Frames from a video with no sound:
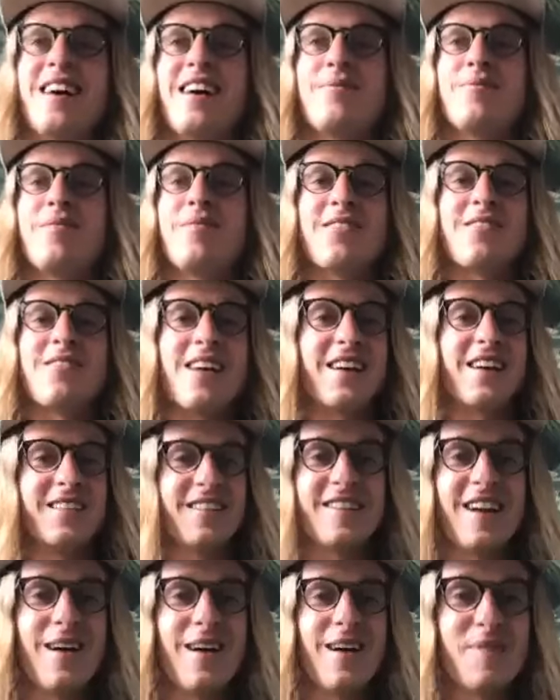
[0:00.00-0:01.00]
I'm a reckless
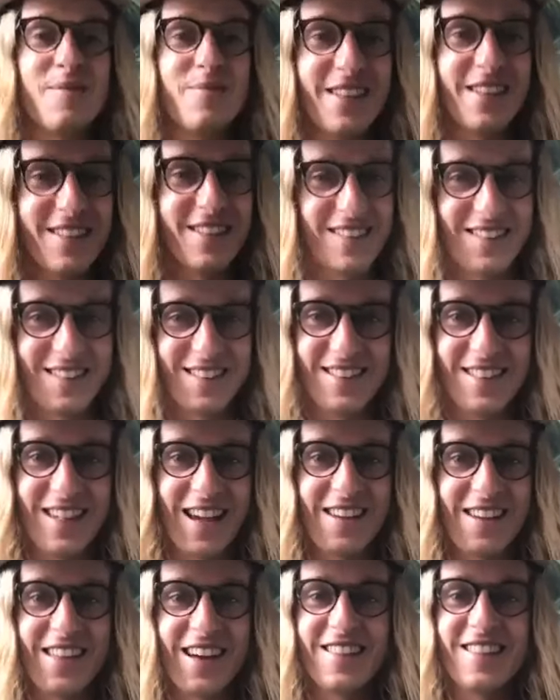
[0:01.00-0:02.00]
optimist.
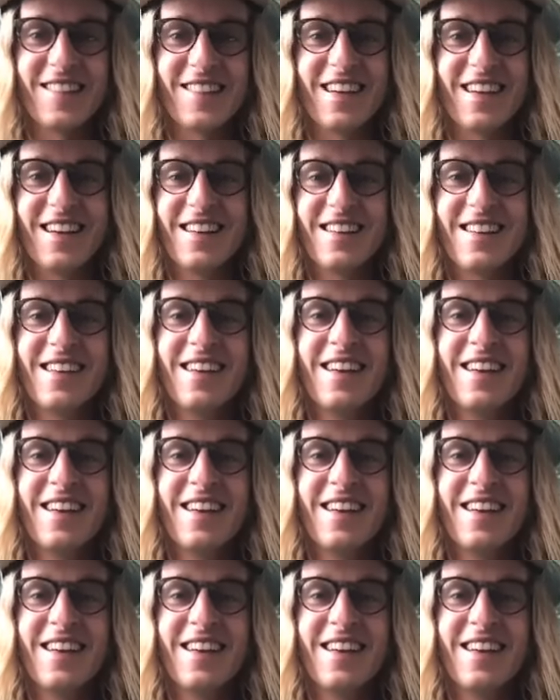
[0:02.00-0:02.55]
How that said.